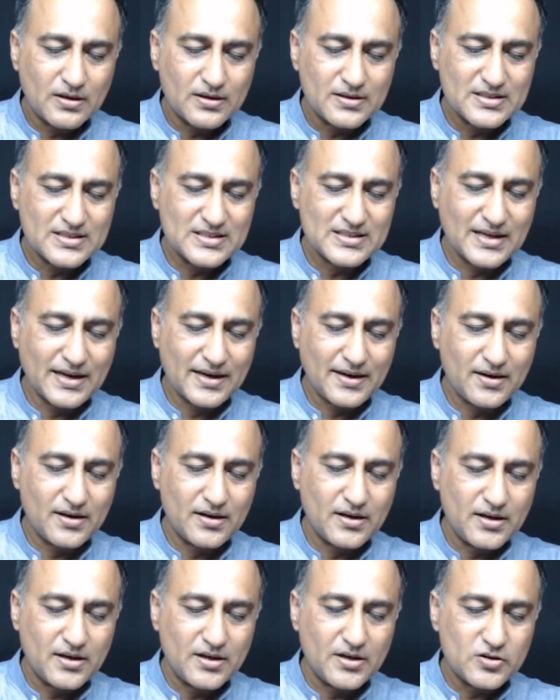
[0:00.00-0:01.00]
Z.
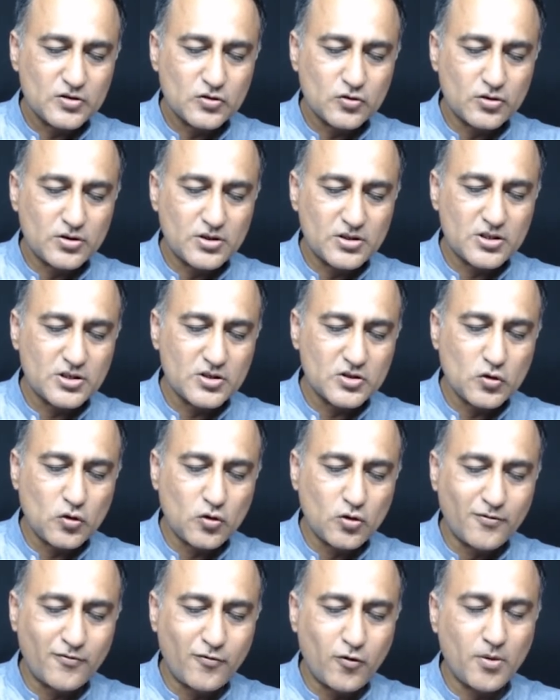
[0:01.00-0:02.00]
So this is going
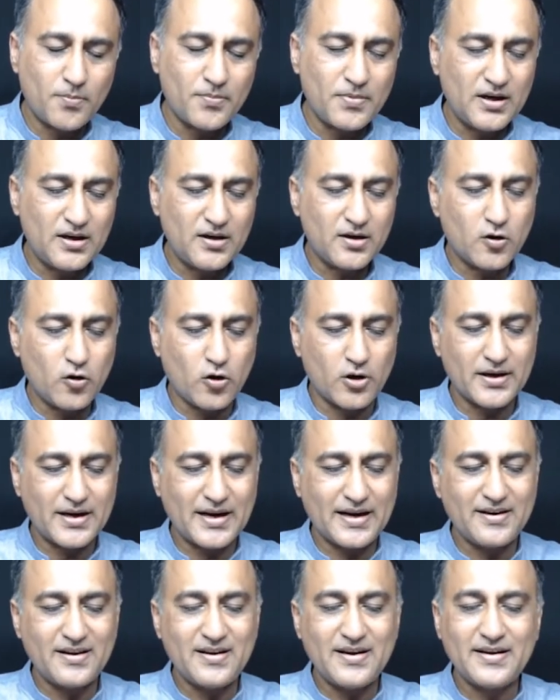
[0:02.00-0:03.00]
to form the
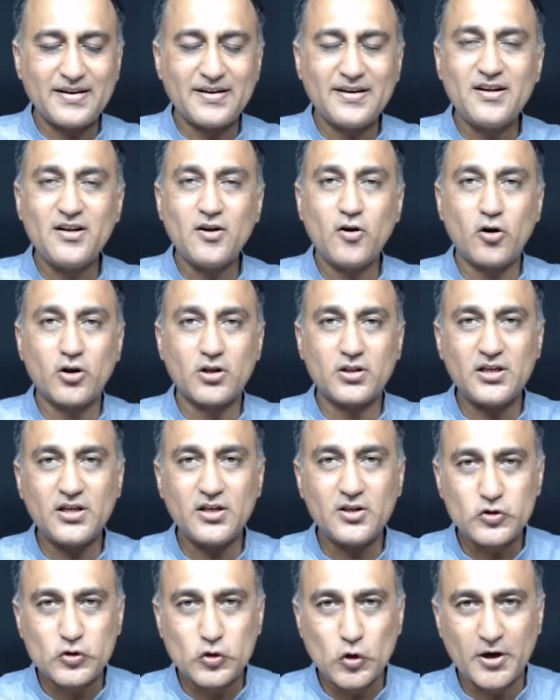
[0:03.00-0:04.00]
concatenated or
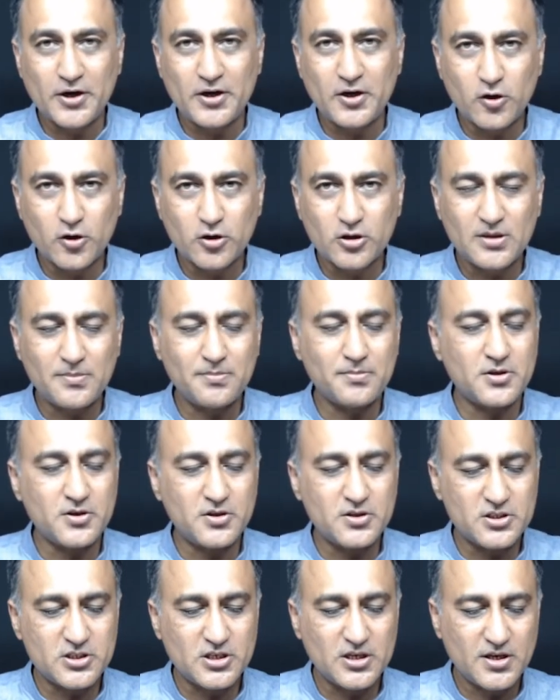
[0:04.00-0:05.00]
the joined or the
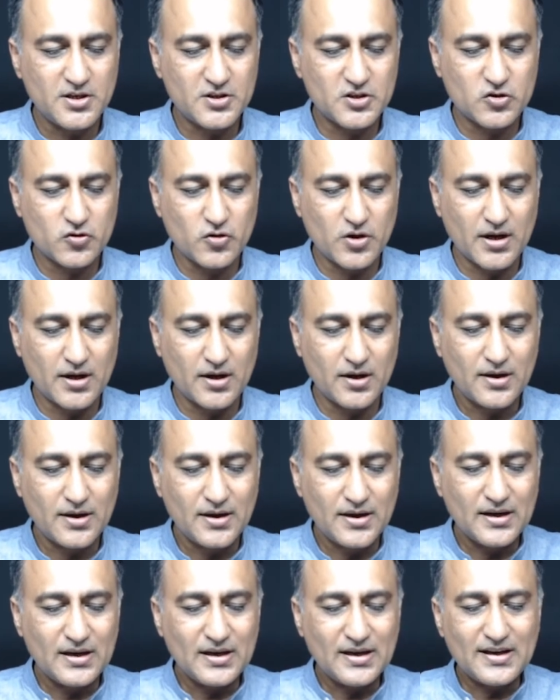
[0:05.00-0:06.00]
merged string
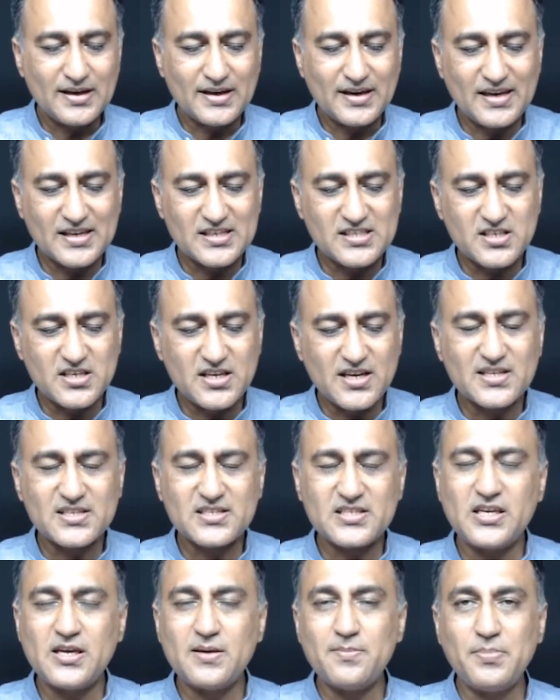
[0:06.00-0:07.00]

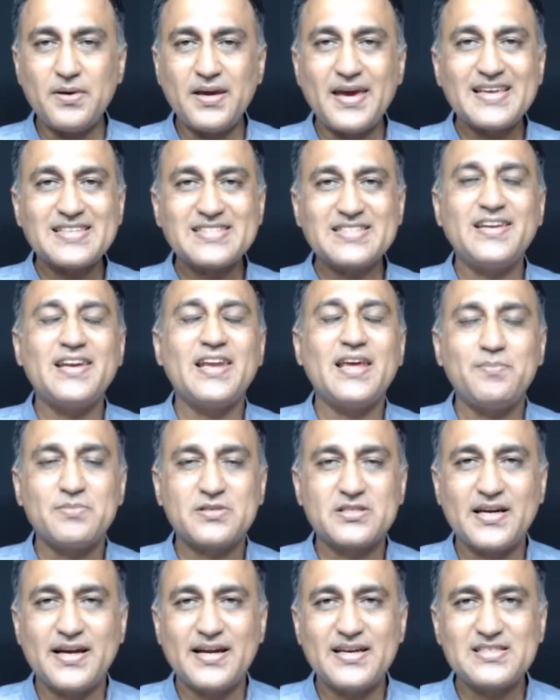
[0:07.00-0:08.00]
strcmp as the name
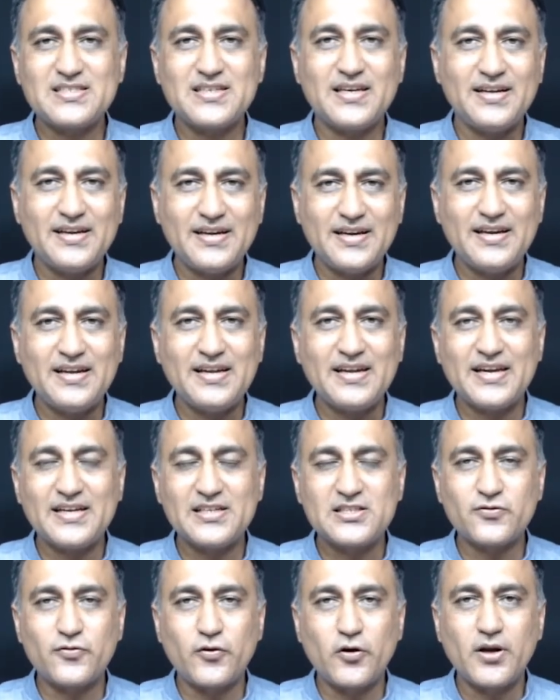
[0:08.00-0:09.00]
stands, it
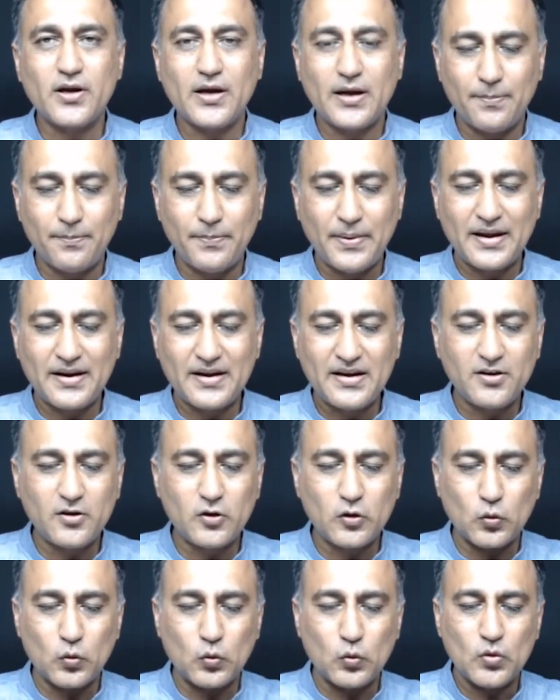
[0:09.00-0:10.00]
indicates for comparing
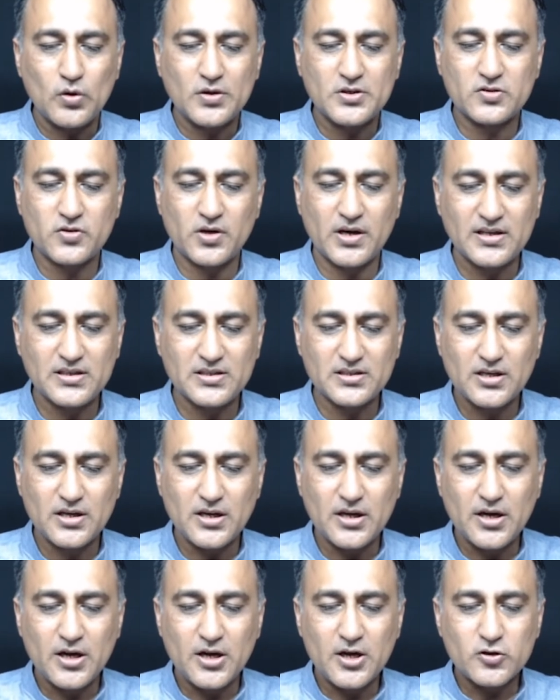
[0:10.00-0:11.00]
two strings.
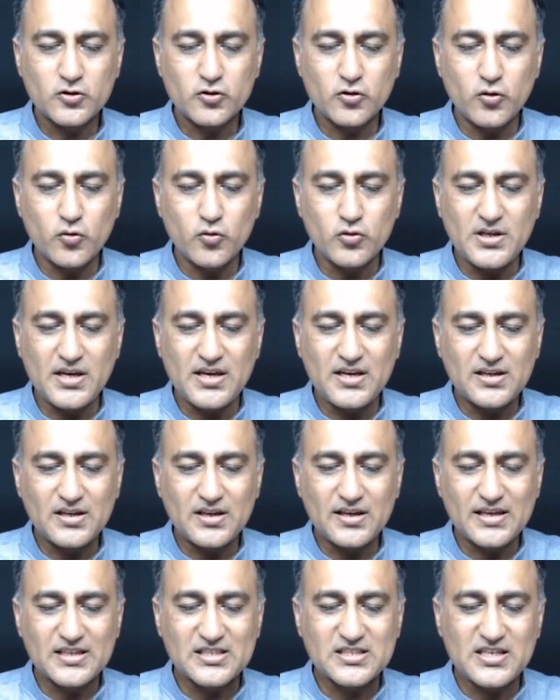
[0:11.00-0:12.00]
So using
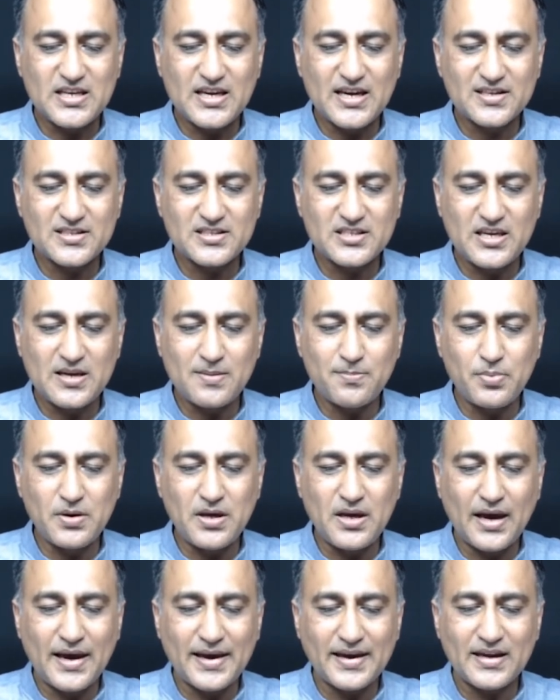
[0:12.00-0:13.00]

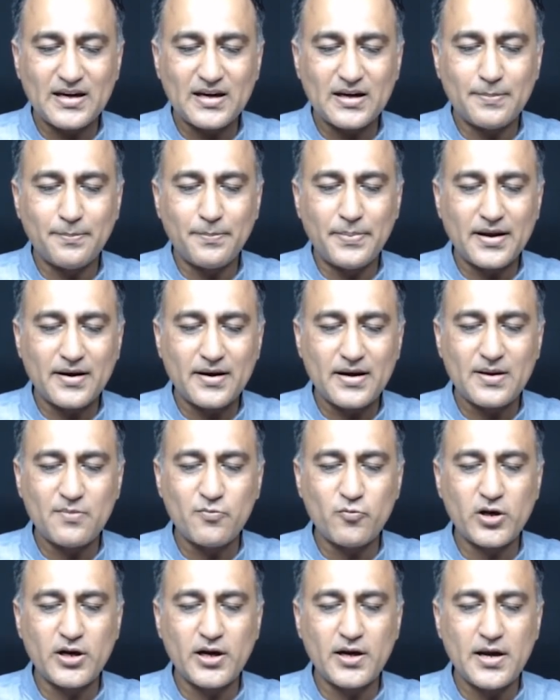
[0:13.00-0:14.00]
strcmp, I can compare
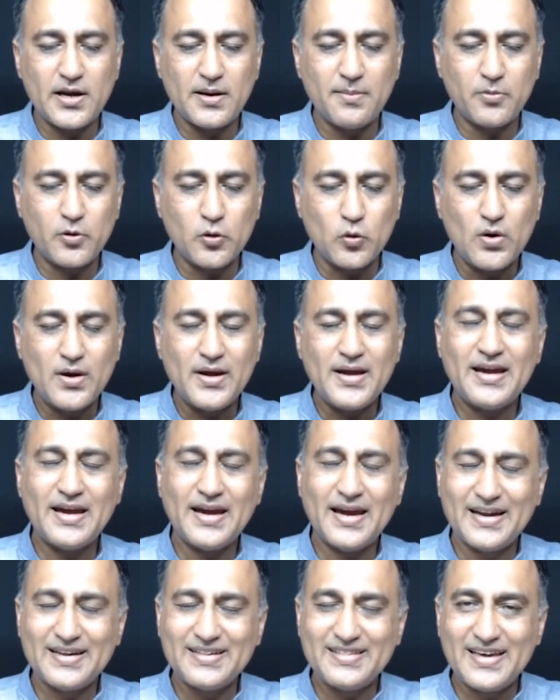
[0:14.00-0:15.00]
name1 and name2
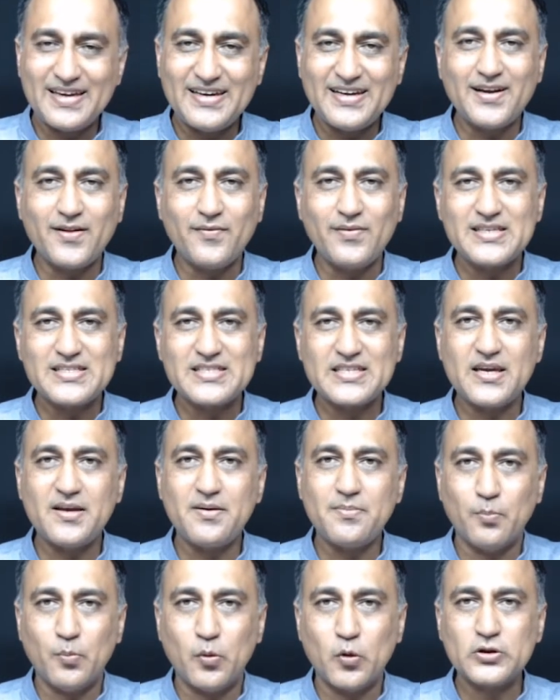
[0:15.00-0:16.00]
and then it will
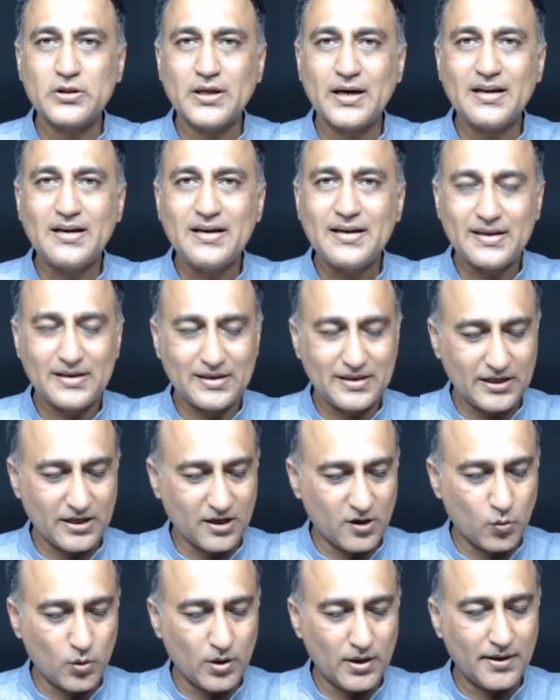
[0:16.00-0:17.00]
say both are
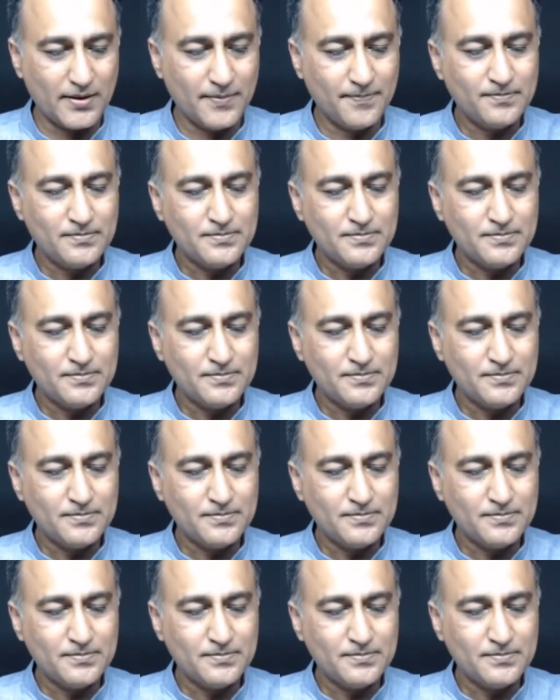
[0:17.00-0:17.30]
equal.